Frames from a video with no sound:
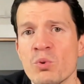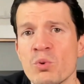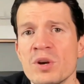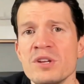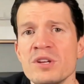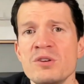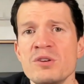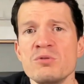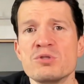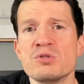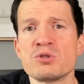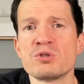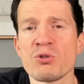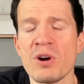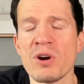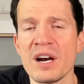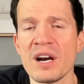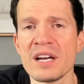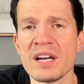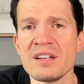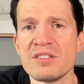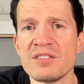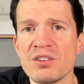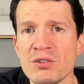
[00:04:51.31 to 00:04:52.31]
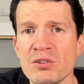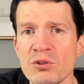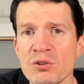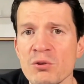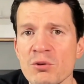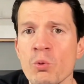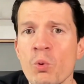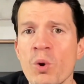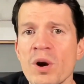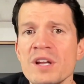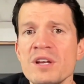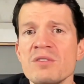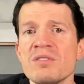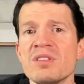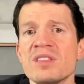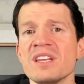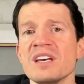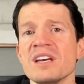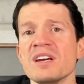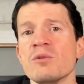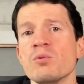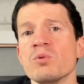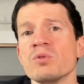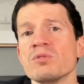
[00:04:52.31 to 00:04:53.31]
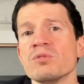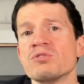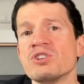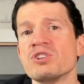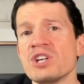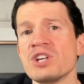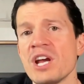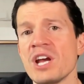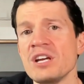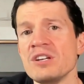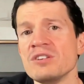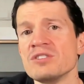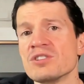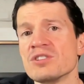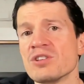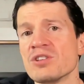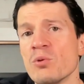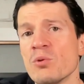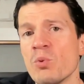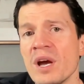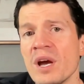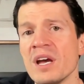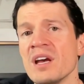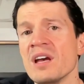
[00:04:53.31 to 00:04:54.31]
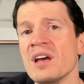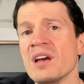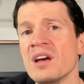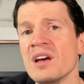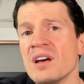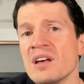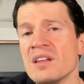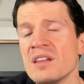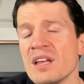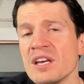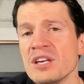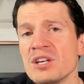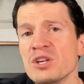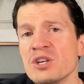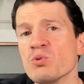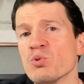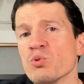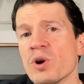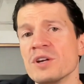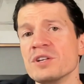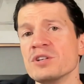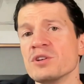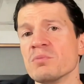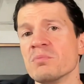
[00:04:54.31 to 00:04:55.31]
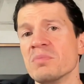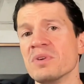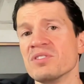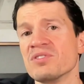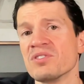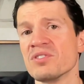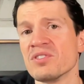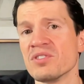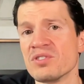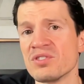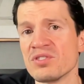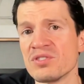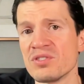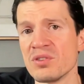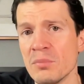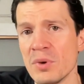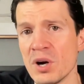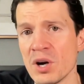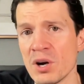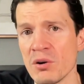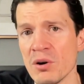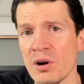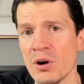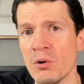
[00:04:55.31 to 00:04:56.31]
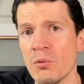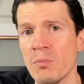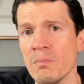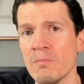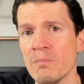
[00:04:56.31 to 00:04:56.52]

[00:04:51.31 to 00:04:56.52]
What are you trying to learn? What do you think will change the way that you run your business tomorrow?